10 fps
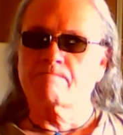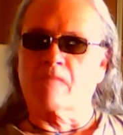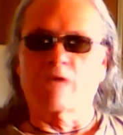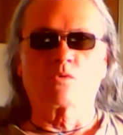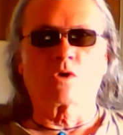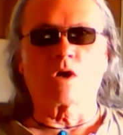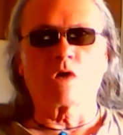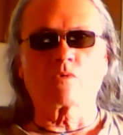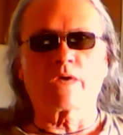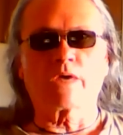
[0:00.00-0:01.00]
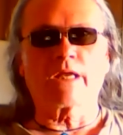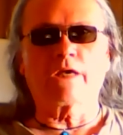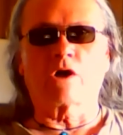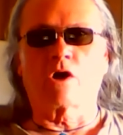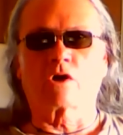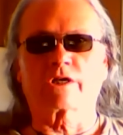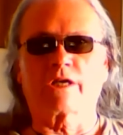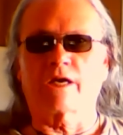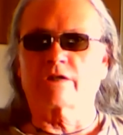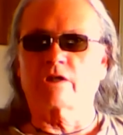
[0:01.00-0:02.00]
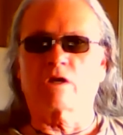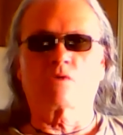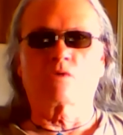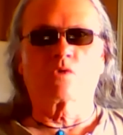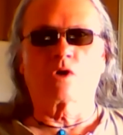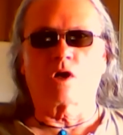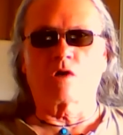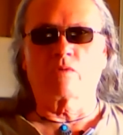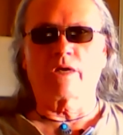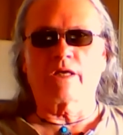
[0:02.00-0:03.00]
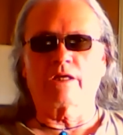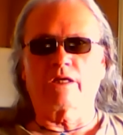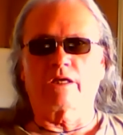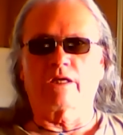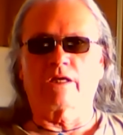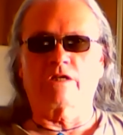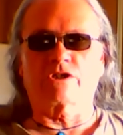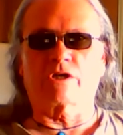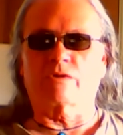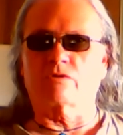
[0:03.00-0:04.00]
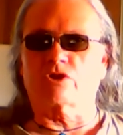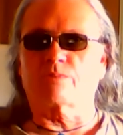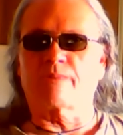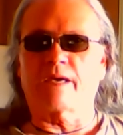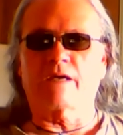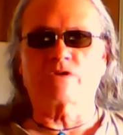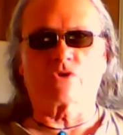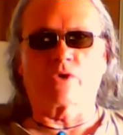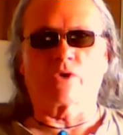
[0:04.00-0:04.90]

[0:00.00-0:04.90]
And we're already all connected and we're already in each other's space or